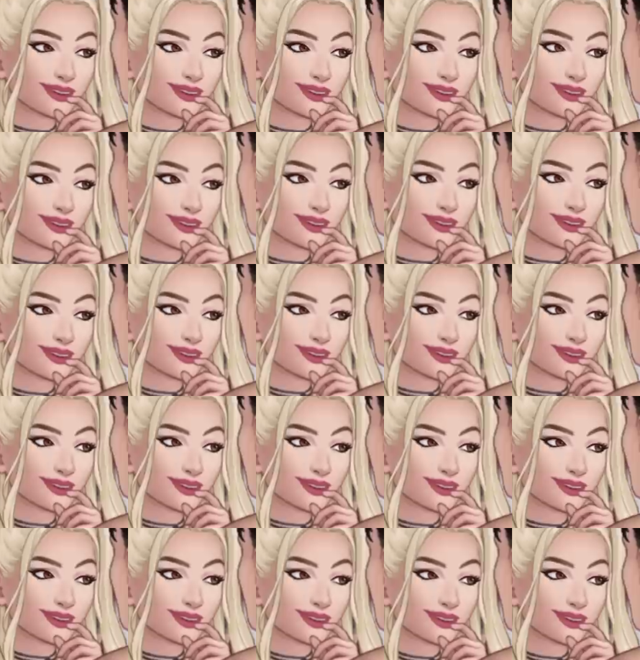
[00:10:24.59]

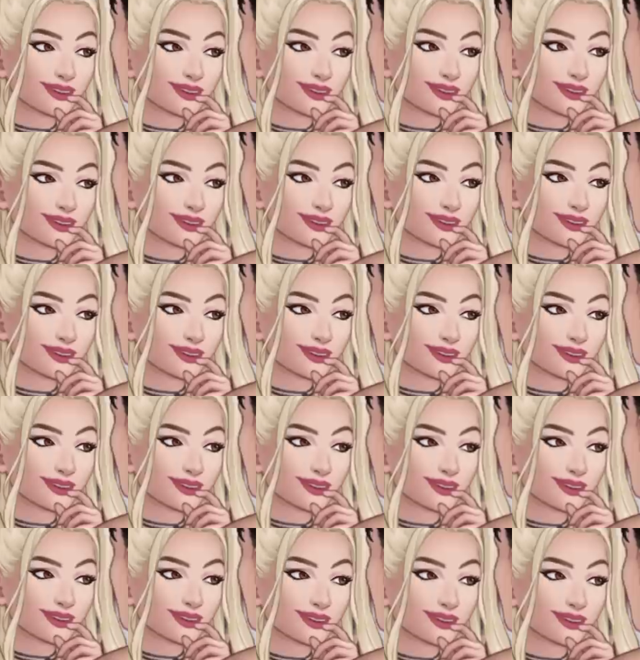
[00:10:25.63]

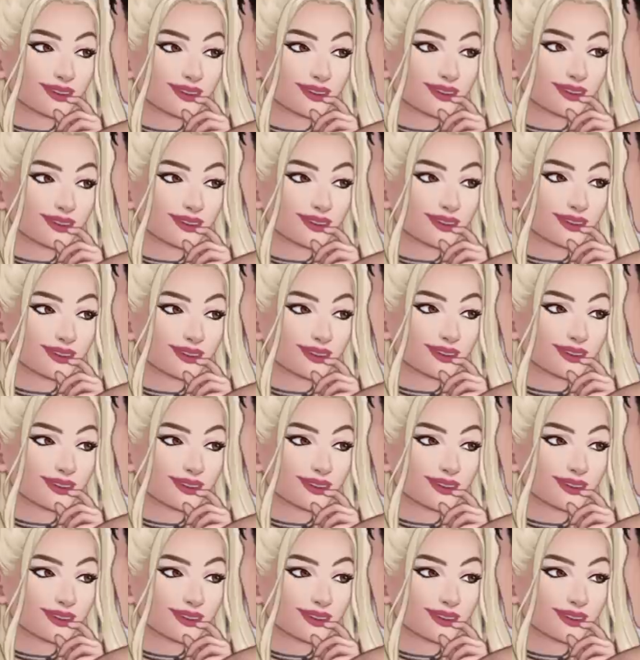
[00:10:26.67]
No words are spoken by the person on screen.